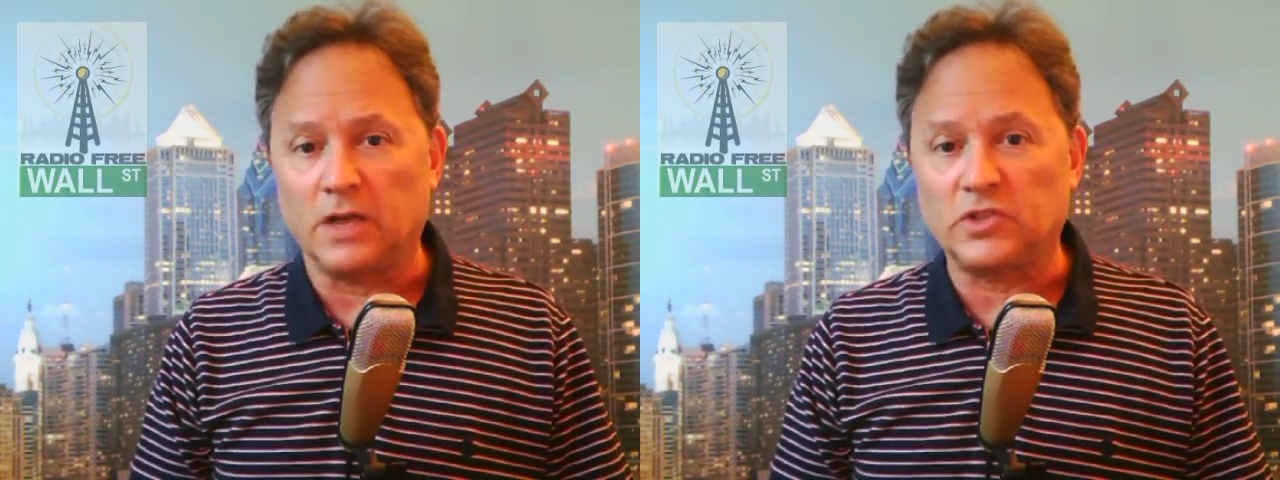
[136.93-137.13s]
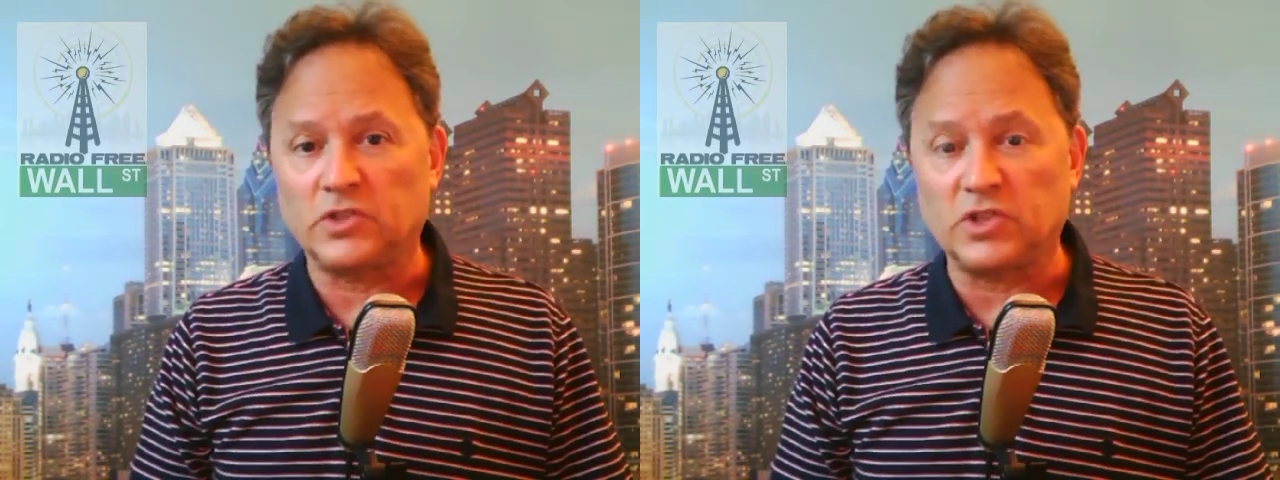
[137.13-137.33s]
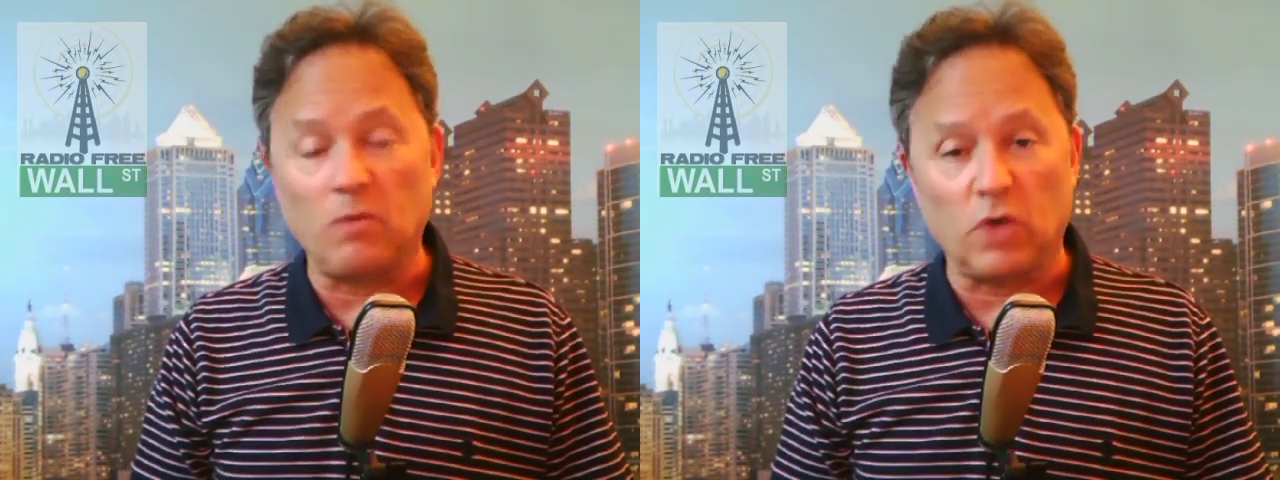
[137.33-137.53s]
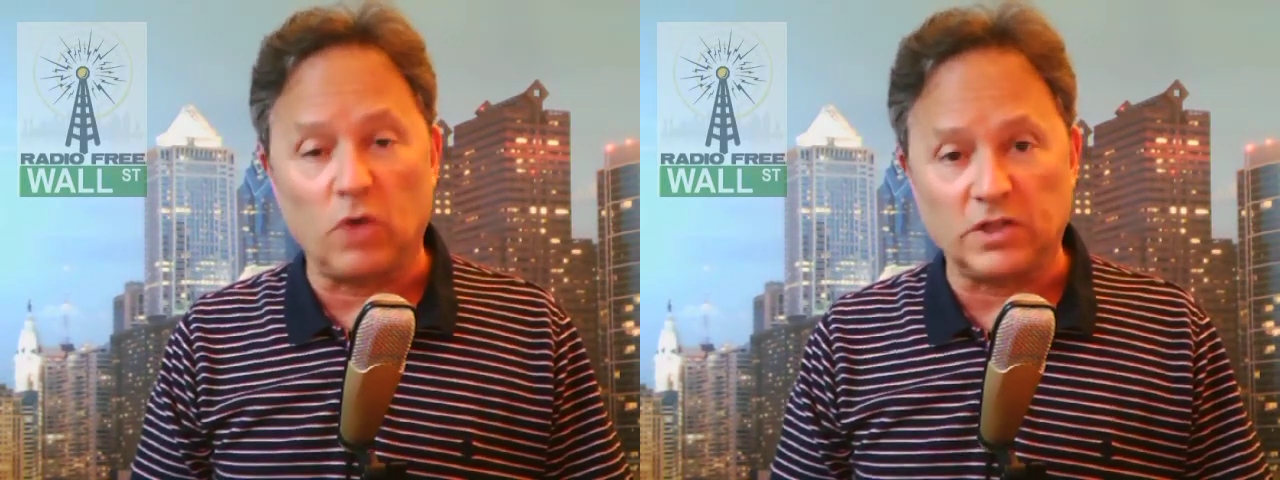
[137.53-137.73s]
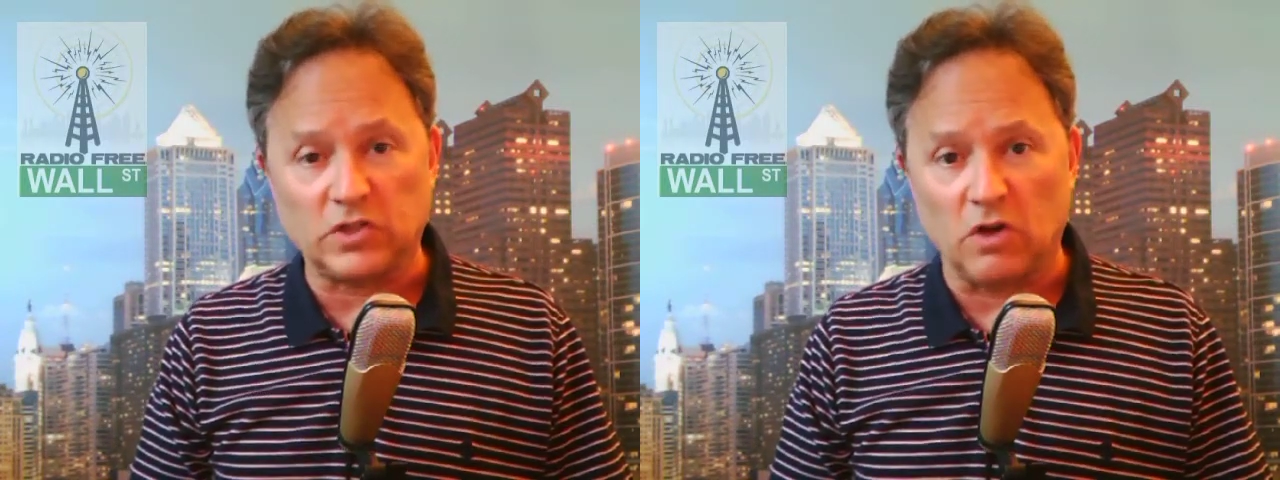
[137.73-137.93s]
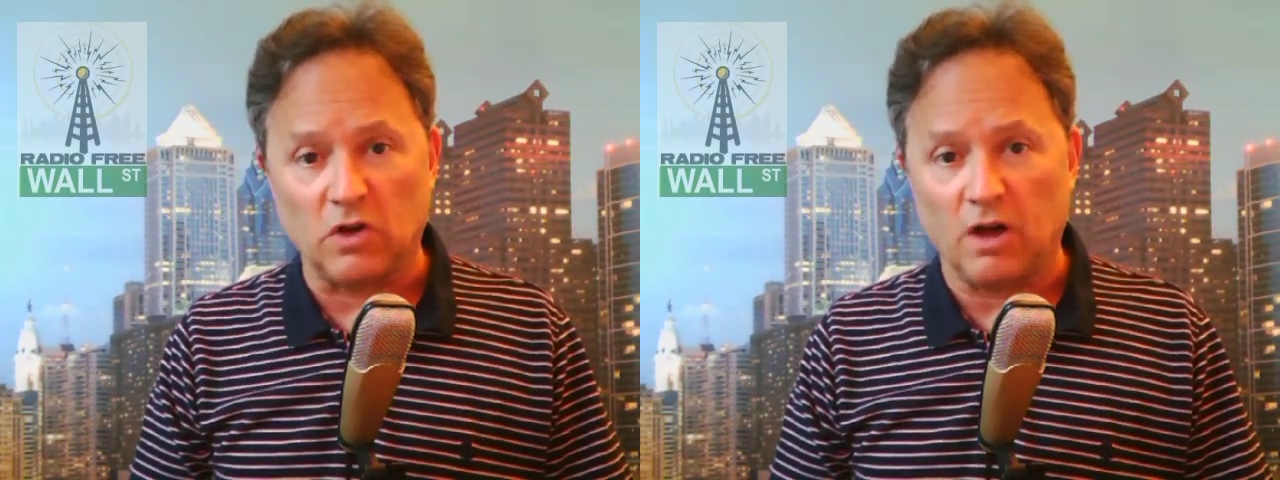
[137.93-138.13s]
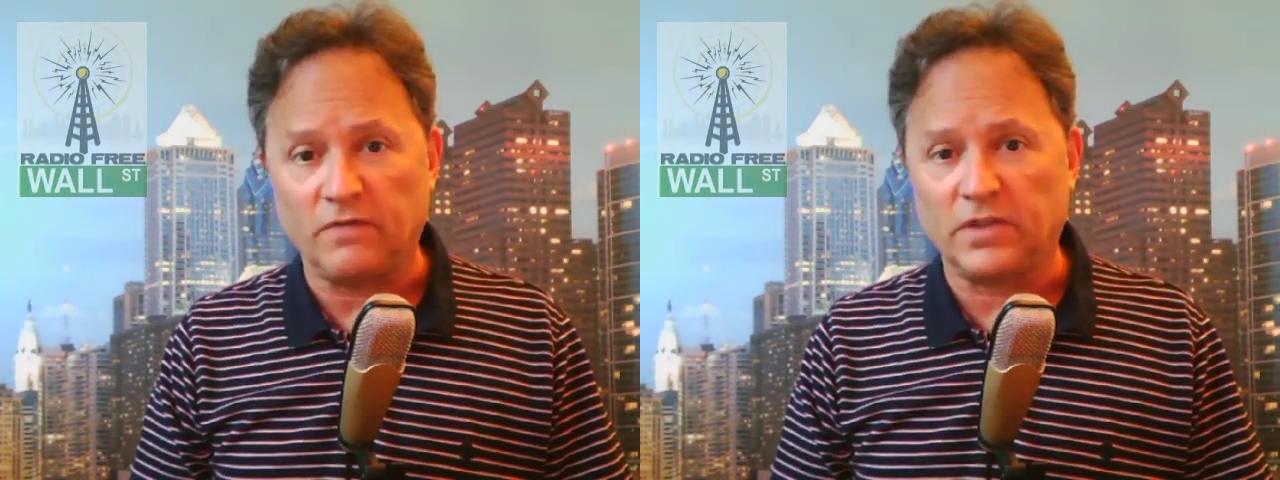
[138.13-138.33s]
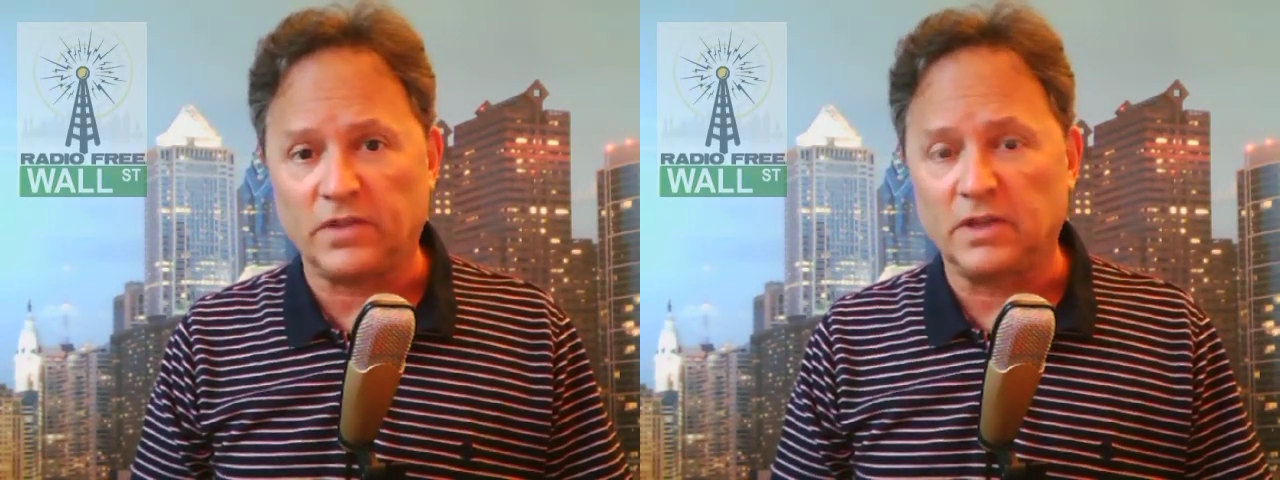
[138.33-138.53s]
somewhat soft,